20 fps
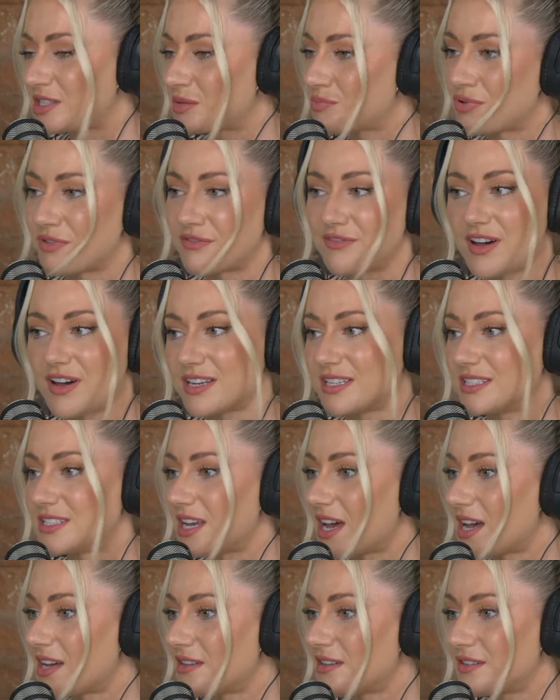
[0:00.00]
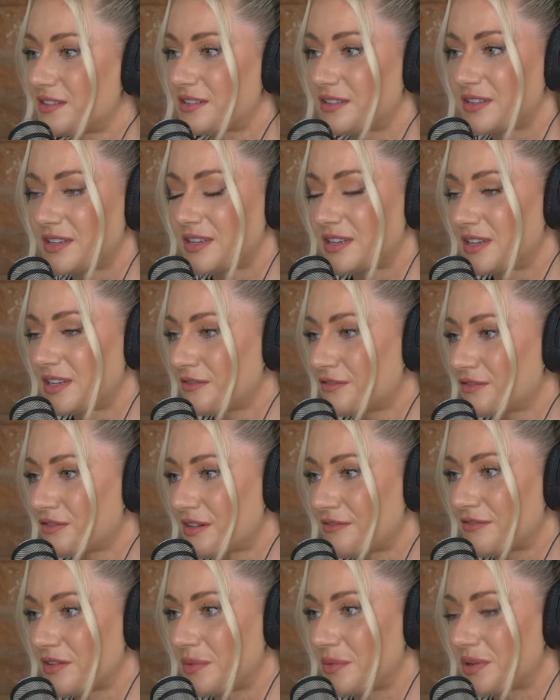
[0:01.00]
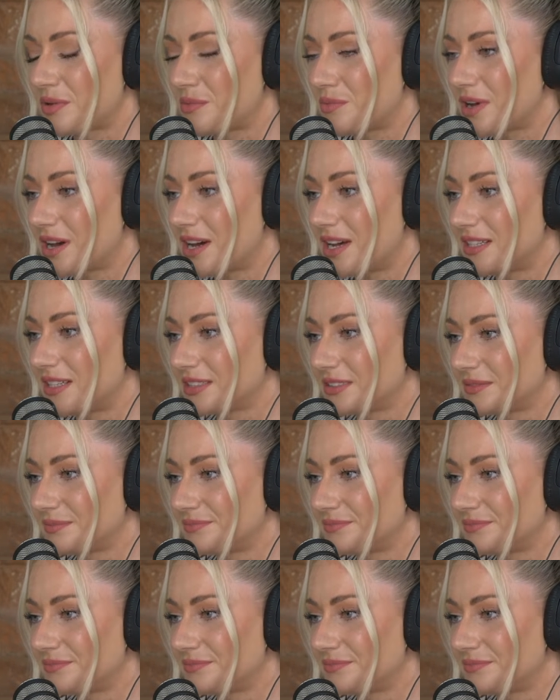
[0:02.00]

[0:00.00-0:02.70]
provider for everyone at work?